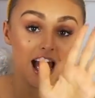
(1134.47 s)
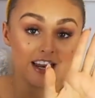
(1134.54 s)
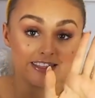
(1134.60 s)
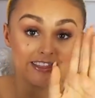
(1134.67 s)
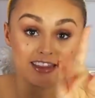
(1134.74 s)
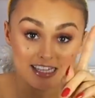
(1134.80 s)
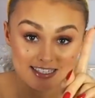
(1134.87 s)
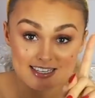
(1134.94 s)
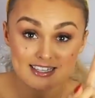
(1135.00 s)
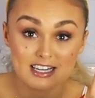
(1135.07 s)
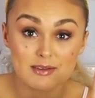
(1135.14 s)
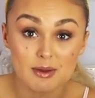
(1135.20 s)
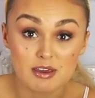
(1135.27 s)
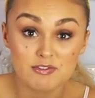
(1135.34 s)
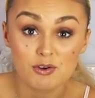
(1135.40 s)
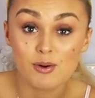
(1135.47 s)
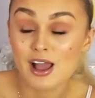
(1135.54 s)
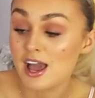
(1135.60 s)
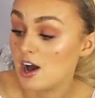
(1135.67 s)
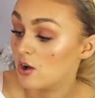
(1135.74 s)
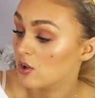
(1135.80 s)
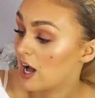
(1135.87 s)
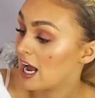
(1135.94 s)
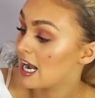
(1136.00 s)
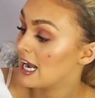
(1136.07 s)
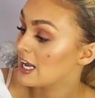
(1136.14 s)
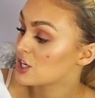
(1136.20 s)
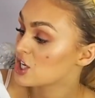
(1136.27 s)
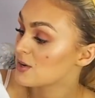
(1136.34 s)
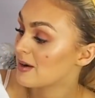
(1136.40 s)
and this is gonna make you feel ill I
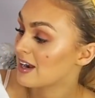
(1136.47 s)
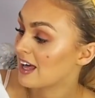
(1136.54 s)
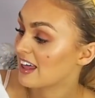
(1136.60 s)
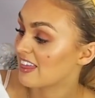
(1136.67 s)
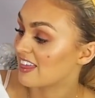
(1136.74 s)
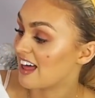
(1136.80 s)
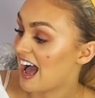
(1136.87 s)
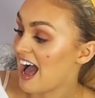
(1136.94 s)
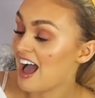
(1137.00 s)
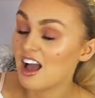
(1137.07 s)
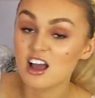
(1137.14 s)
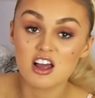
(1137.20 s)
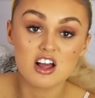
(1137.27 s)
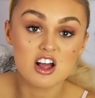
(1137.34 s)
literally went like that